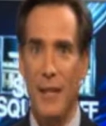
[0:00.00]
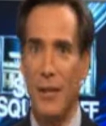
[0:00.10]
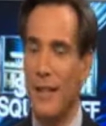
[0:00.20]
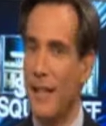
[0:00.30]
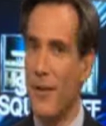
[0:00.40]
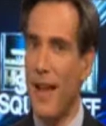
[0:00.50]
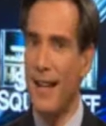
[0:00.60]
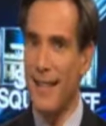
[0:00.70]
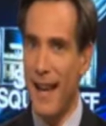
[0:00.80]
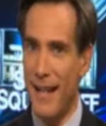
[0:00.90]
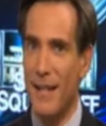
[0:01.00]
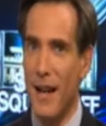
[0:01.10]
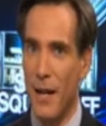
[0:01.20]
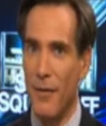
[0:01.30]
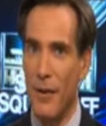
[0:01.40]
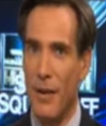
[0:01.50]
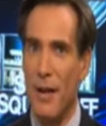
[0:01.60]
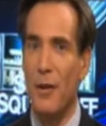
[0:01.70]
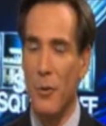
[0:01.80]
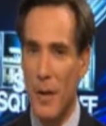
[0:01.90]
and you'll hear that tech side of her
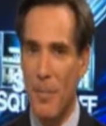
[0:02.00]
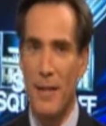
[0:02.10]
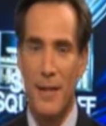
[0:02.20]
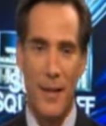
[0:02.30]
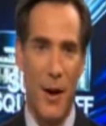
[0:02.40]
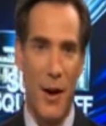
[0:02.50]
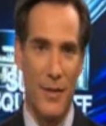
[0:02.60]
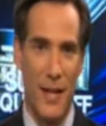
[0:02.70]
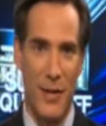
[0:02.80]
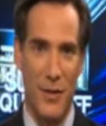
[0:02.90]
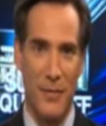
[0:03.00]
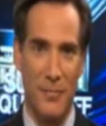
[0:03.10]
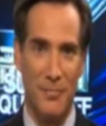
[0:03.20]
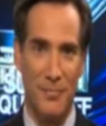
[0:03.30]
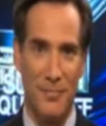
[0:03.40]
creep into the conversation.